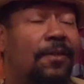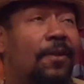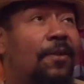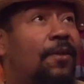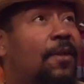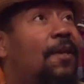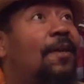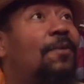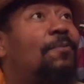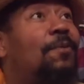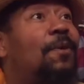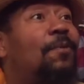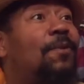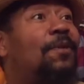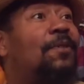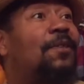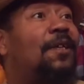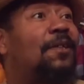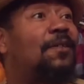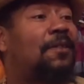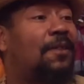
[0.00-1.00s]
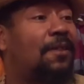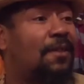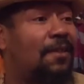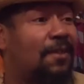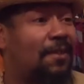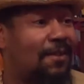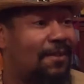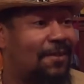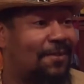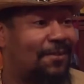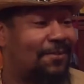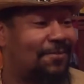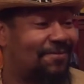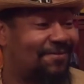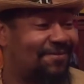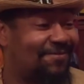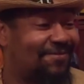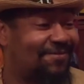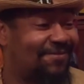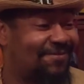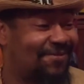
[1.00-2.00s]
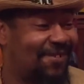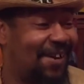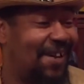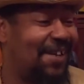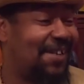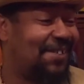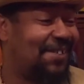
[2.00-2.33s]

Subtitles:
Damn, what was I saying? Right.